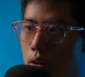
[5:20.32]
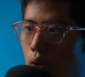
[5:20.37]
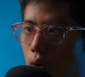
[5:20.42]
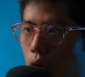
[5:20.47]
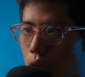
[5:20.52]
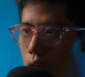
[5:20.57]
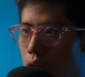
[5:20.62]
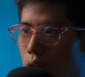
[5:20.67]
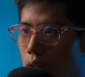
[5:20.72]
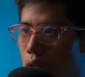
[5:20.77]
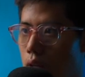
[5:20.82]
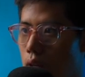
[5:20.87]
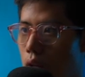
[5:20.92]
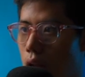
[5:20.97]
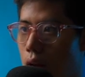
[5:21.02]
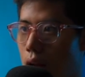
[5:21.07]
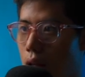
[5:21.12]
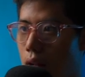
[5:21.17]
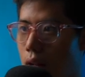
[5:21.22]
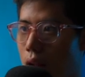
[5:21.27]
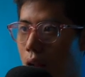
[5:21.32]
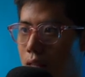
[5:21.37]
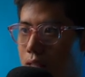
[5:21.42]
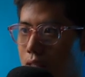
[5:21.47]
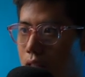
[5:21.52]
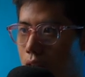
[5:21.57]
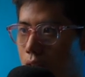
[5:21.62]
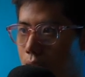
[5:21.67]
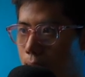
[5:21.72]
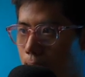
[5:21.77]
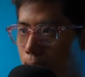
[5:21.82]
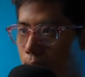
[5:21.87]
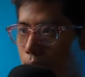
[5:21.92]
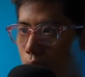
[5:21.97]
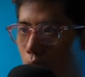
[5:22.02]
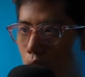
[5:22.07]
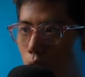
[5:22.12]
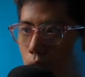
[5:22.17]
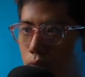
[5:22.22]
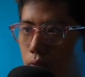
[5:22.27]
Okay, and then lastly,
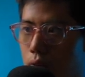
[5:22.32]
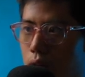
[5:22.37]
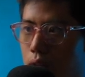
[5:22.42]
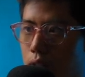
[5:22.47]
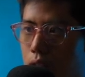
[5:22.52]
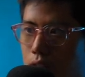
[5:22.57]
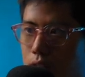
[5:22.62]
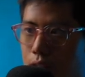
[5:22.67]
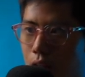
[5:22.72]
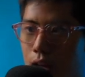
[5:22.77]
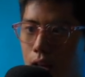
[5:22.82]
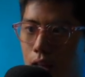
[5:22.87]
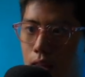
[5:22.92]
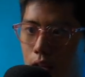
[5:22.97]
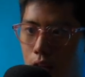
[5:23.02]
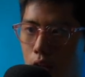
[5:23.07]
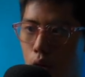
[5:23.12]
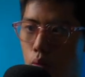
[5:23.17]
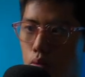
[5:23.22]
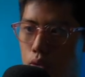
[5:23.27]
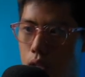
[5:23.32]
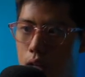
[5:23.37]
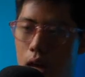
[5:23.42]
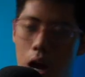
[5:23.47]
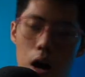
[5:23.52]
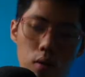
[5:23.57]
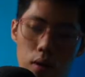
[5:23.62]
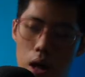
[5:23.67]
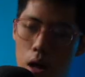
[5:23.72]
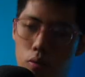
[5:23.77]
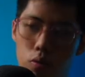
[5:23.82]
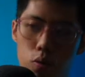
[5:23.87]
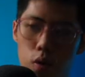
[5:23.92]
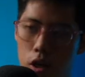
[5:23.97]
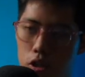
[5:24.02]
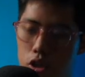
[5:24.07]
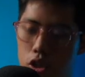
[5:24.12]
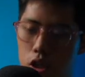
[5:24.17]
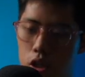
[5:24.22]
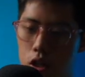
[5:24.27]
the offer, the stack, and the closing. How do you
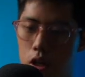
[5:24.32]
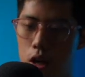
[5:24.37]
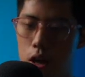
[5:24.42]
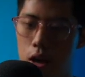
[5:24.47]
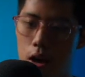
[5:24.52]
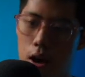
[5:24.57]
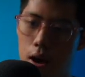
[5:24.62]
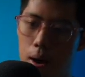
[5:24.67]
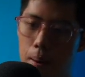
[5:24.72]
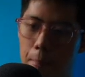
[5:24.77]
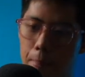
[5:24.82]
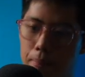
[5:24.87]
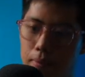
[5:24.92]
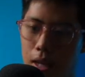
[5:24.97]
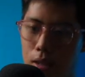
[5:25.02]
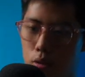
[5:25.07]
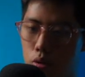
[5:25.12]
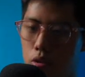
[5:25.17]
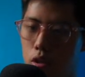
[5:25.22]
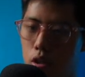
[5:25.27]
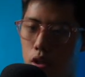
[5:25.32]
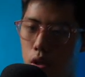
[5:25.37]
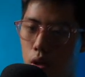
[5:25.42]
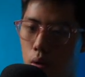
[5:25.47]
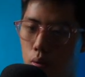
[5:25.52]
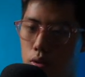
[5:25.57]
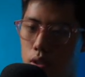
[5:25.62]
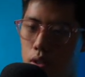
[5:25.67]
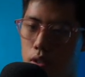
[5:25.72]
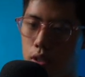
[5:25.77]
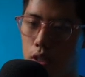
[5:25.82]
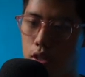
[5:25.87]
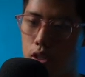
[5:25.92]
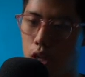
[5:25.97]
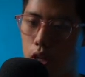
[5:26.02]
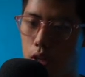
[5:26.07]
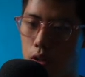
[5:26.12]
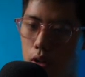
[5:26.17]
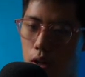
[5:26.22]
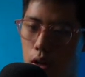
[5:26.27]
actually get to the close such
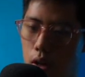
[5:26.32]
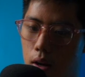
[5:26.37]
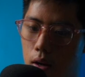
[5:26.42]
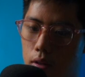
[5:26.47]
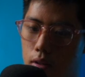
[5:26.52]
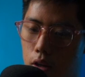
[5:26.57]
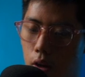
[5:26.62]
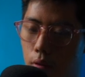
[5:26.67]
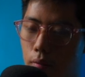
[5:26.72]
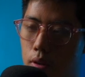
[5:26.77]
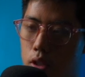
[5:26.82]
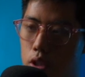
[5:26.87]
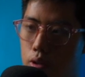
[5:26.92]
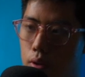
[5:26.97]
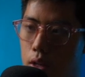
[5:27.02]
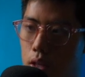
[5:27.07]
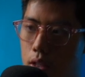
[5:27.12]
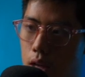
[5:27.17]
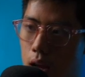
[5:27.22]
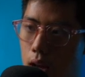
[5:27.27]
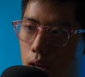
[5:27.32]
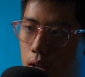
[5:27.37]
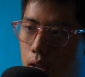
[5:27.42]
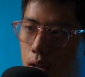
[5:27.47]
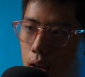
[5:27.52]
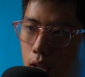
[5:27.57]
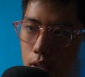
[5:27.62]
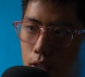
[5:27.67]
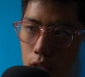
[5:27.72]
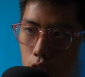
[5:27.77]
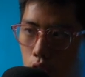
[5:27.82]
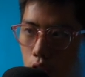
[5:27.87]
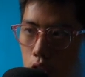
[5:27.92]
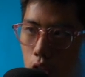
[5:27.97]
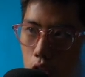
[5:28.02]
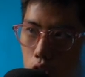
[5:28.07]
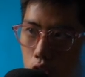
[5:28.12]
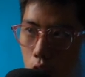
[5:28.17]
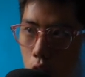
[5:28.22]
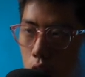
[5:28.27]
that the conversion rate is high, etc.,
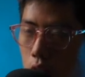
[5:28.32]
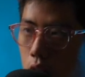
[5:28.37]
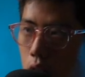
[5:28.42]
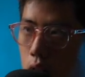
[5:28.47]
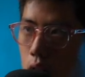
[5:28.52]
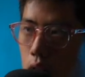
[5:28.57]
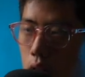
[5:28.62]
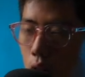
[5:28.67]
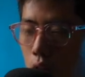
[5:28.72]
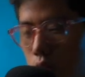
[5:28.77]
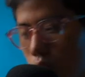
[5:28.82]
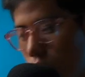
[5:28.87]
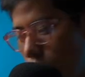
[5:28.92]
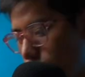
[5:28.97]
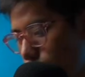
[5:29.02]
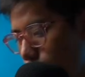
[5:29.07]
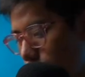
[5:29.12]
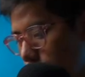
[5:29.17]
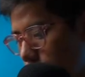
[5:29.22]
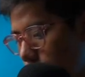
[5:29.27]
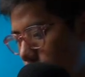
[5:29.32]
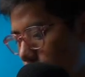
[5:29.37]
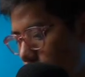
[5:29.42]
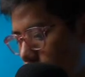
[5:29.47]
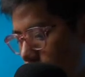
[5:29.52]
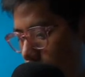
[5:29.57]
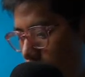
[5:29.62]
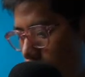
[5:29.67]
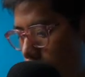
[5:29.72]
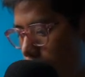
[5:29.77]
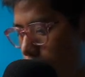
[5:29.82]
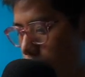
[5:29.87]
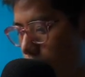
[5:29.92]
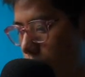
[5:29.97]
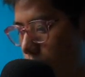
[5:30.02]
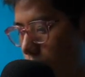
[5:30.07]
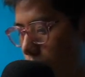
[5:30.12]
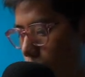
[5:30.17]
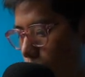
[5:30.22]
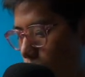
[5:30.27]
etc. Okay, so that's basically
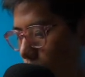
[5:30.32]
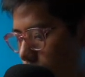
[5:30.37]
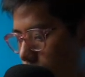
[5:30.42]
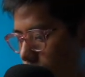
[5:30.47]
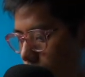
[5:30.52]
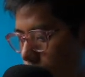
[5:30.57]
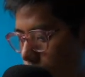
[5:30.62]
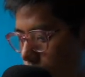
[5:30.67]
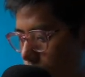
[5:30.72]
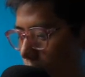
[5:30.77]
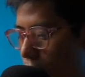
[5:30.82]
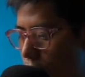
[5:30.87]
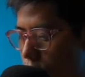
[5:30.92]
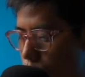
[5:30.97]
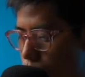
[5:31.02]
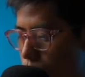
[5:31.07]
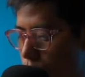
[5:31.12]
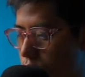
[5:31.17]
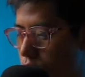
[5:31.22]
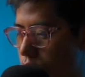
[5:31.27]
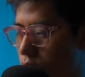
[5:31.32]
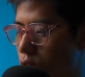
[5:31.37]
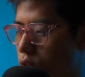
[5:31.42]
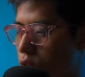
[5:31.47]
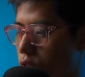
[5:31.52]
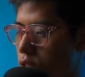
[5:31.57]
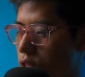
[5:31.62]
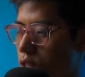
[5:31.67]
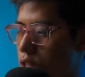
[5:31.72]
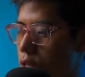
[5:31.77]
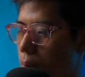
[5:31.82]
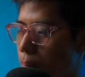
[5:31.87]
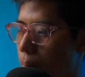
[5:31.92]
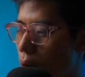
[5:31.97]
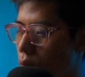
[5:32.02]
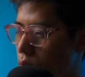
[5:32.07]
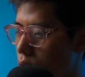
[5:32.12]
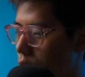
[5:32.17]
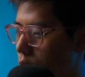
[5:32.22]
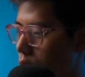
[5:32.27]
what Expert Secrets is
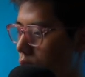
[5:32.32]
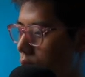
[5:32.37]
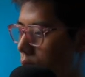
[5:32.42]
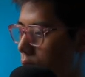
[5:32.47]
about.